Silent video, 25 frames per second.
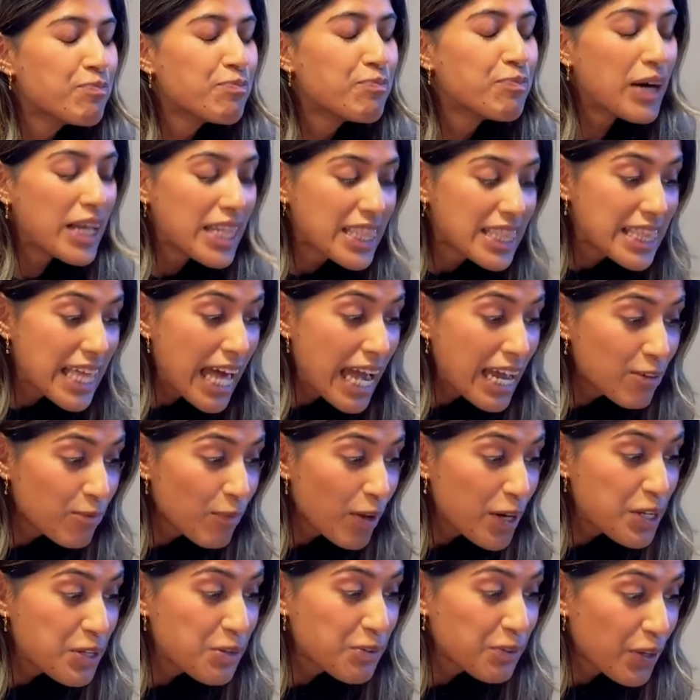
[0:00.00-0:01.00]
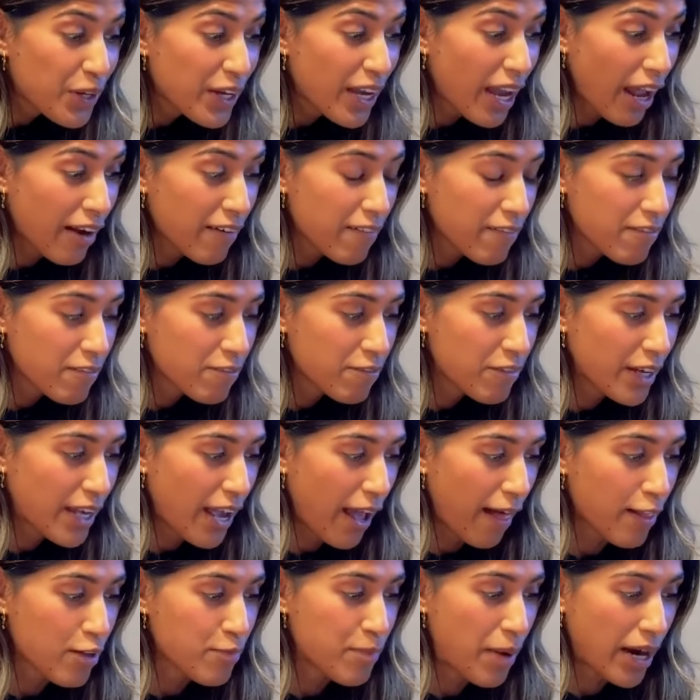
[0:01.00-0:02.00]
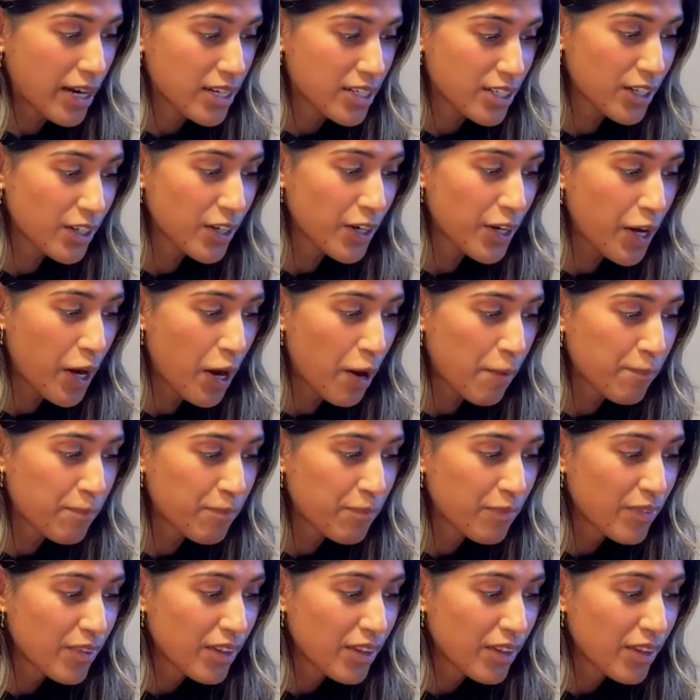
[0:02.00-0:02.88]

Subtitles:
But then when you look at Faecalibacterium,